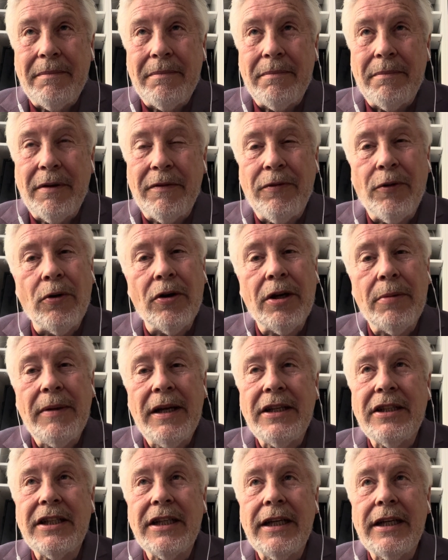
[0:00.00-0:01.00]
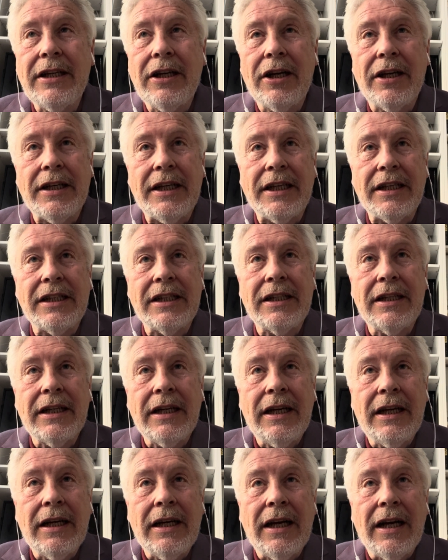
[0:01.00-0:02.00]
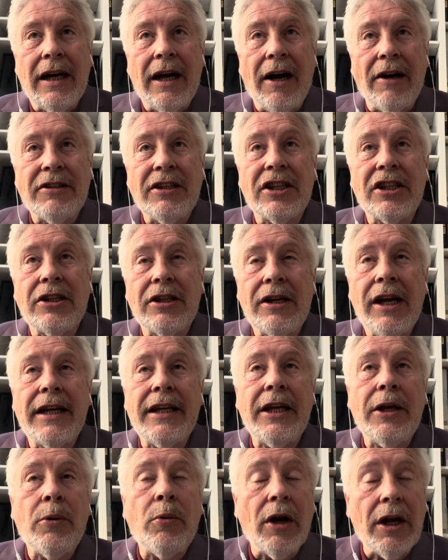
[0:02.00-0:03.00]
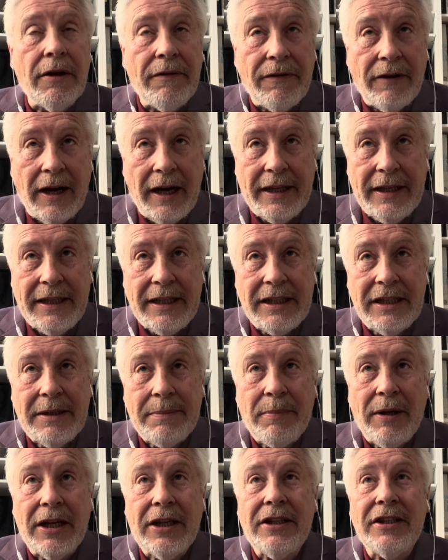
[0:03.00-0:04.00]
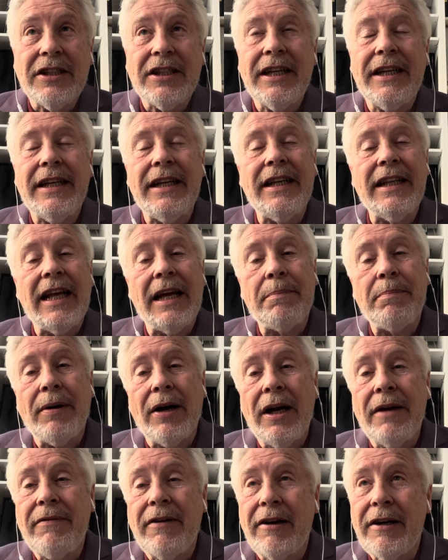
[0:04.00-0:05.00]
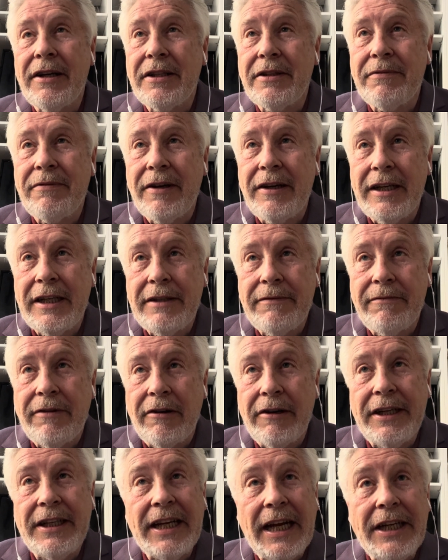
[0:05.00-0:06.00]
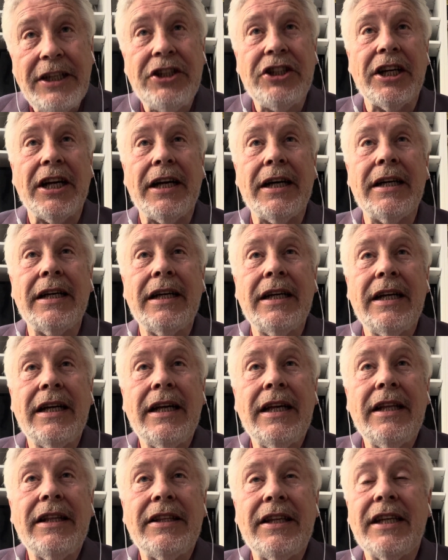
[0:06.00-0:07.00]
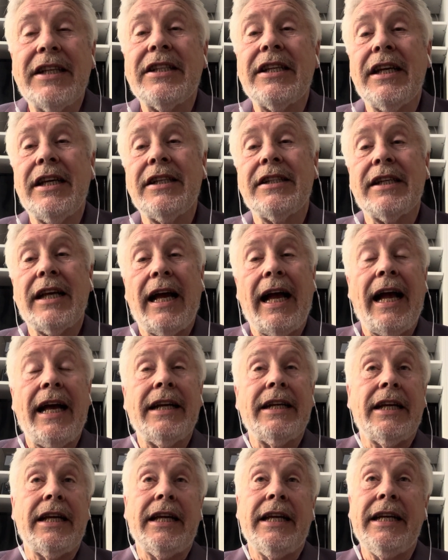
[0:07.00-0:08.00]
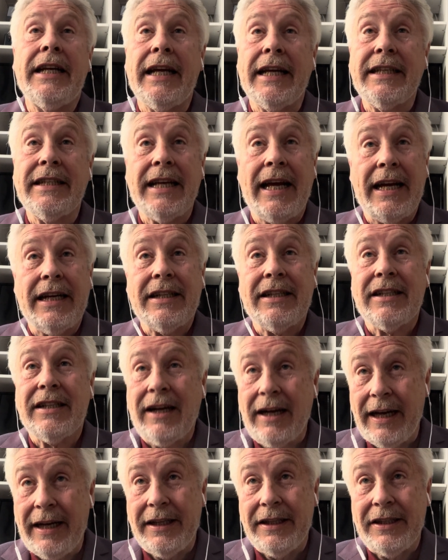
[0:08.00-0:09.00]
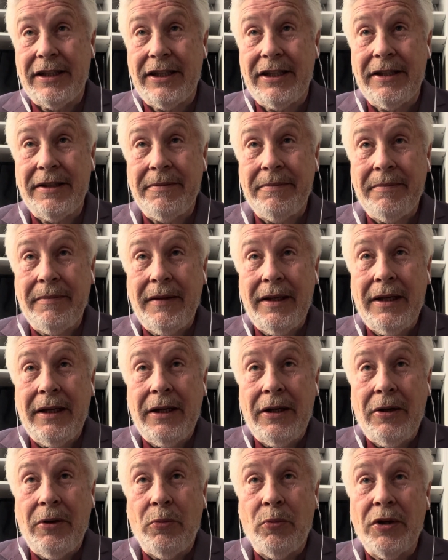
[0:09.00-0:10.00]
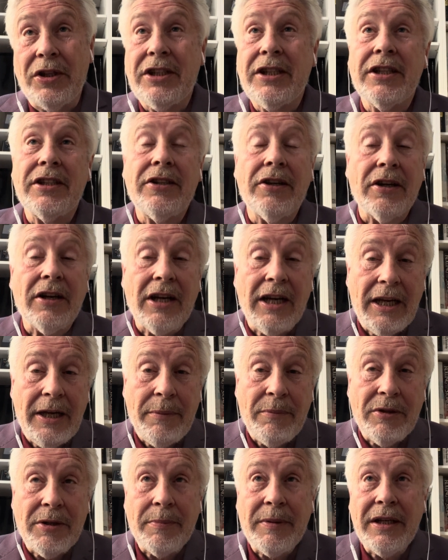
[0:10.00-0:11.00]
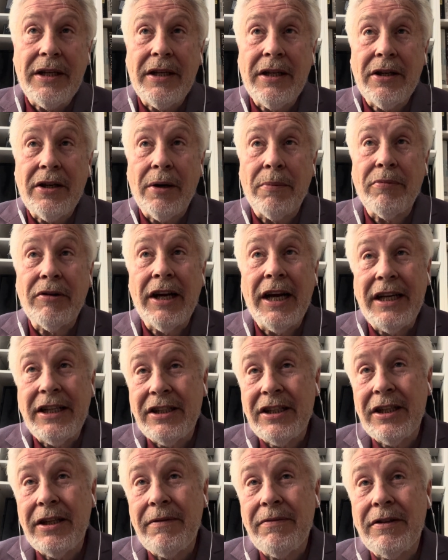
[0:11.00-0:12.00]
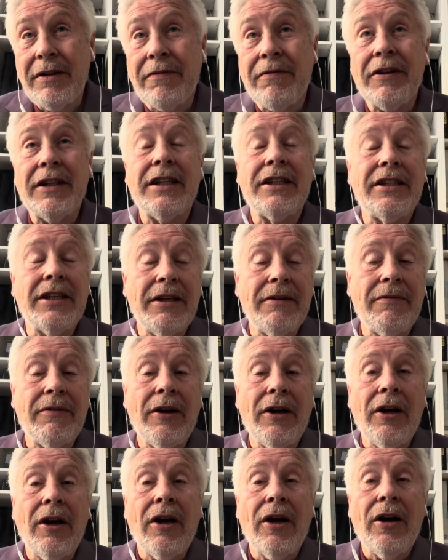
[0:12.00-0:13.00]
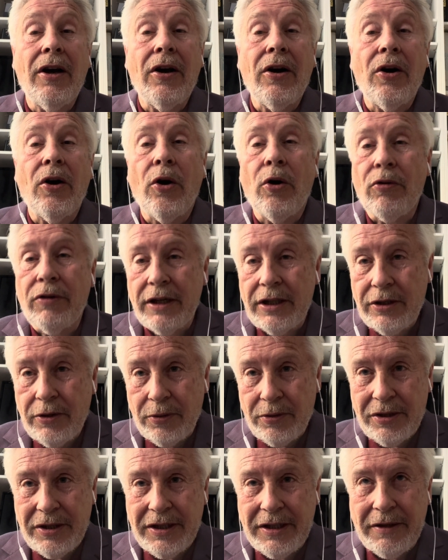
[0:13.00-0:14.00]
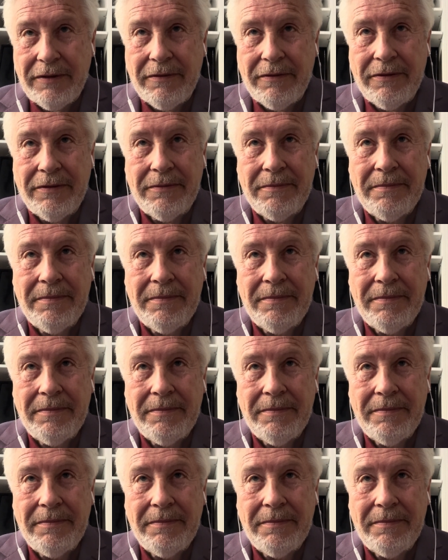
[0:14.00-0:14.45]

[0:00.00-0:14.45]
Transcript: Before commencing in earnest, I'll just slightly qualify this by conceding that by its very nature, this is an inexact science, which does not claim to be comprehensive, definitive, or exhaustive.